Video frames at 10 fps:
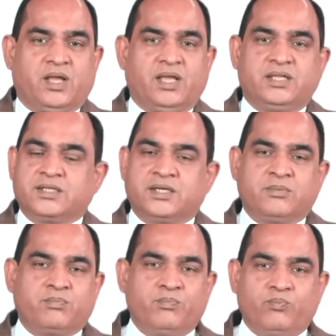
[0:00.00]
It
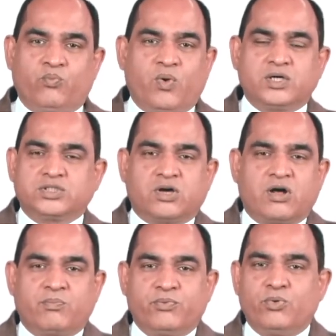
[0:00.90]
works
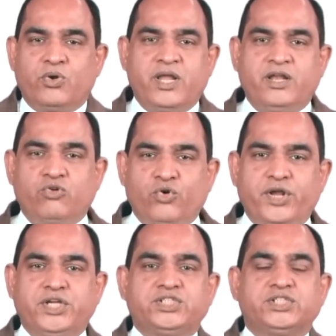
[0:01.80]
on purely
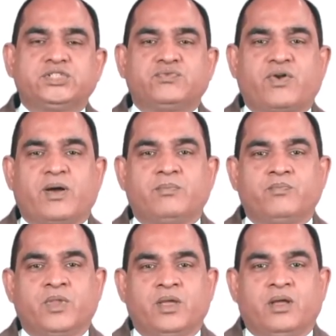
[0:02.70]
donations from
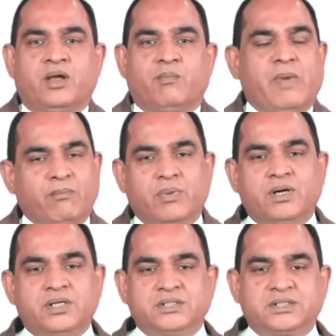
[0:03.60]

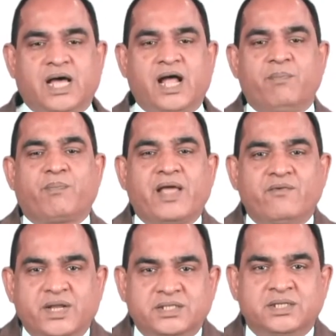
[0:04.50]
members and
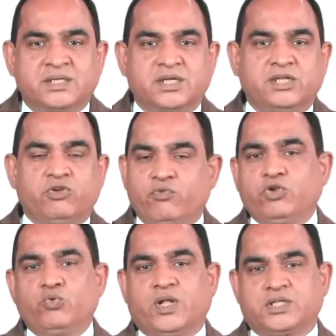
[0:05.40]
private
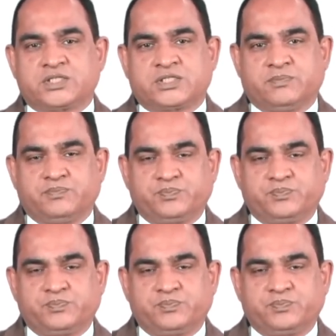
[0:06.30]
individuals.